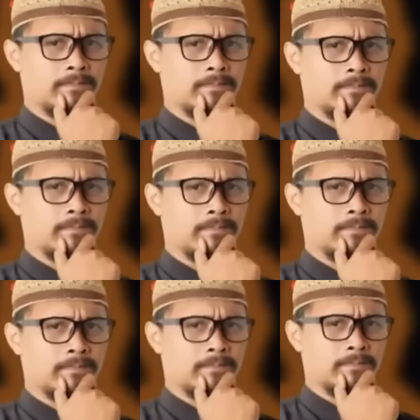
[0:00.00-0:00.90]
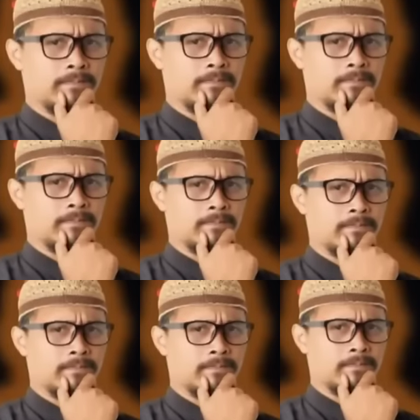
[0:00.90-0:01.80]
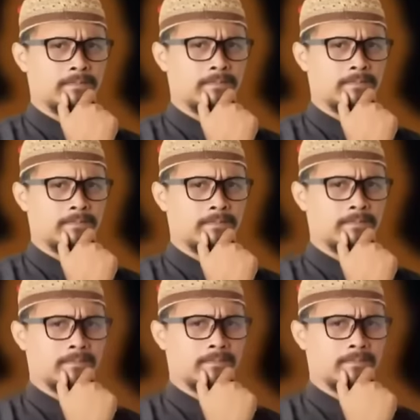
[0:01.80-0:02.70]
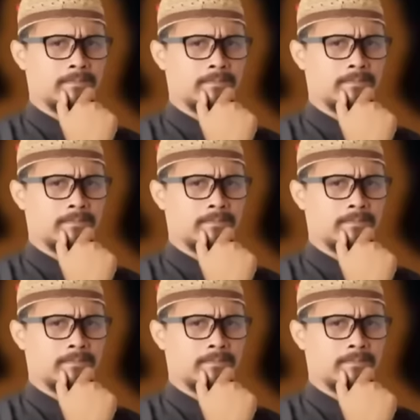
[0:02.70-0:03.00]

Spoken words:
(not speaking)